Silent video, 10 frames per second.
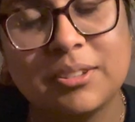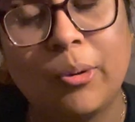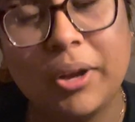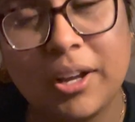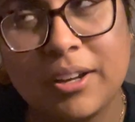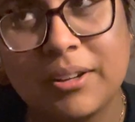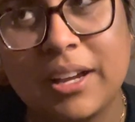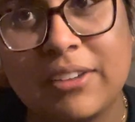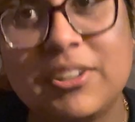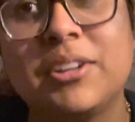Well, I
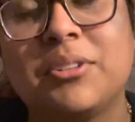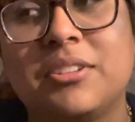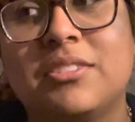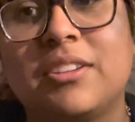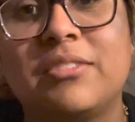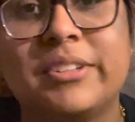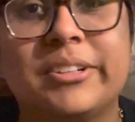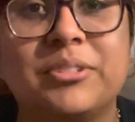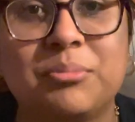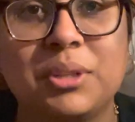haven't noticed, I've
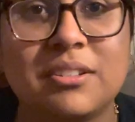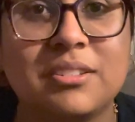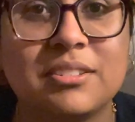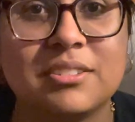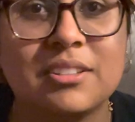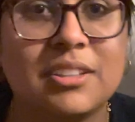known, because